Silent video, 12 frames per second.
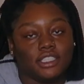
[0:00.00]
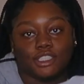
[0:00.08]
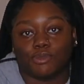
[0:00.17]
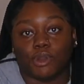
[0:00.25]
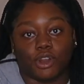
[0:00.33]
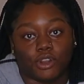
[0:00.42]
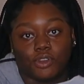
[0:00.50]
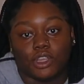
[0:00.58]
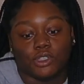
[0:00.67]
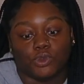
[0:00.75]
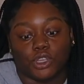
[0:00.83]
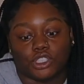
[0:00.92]
just wanted a
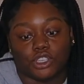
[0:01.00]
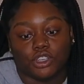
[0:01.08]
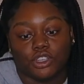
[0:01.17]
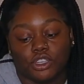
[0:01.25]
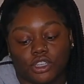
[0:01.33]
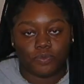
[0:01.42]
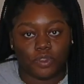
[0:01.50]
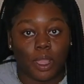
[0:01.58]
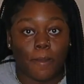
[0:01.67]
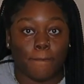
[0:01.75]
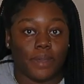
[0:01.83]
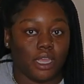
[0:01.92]
gray sweatshirt,
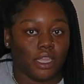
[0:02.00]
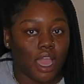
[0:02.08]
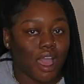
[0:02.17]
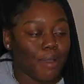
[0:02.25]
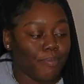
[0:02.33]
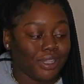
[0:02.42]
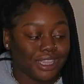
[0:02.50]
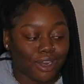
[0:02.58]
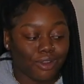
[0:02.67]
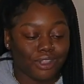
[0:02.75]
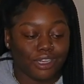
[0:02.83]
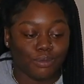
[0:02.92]
but yeah, I put
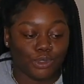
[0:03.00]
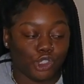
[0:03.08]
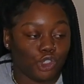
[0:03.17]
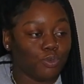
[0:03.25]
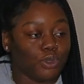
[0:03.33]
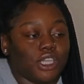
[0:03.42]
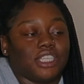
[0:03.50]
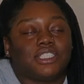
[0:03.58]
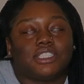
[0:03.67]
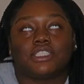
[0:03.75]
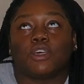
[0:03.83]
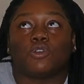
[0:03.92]
that on and it was super, it's
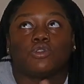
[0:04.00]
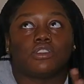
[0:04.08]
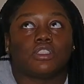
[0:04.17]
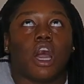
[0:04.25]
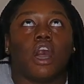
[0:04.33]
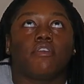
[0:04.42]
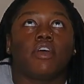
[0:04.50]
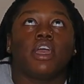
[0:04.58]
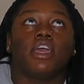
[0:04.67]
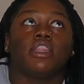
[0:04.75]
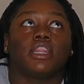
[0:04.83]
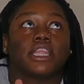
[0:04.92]
so soft.
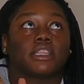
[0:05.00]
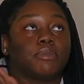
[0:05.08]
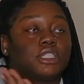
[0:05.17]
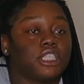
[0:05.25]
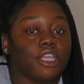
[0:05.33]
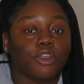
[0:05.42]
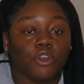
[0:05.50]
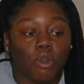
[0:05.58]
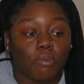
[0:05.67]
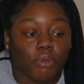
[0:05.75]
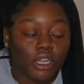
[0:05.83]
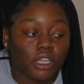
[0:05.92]
Like the material
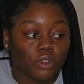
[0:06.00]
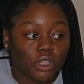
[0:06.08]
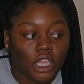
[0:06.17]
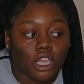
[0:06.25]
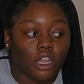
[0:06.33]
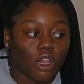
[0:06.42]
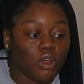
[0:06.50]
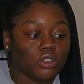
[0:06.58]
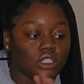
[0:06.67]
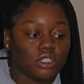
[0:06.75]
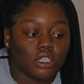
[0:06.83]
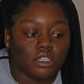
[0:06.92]
on Pretty Little Thing
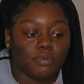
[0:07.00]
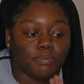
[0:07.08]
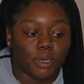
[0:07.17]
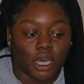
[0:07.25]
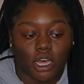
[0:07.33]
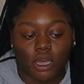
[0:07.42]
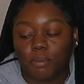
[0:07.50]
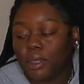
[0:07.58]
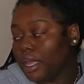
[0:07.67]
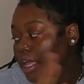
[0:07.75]
clothes is just bomb.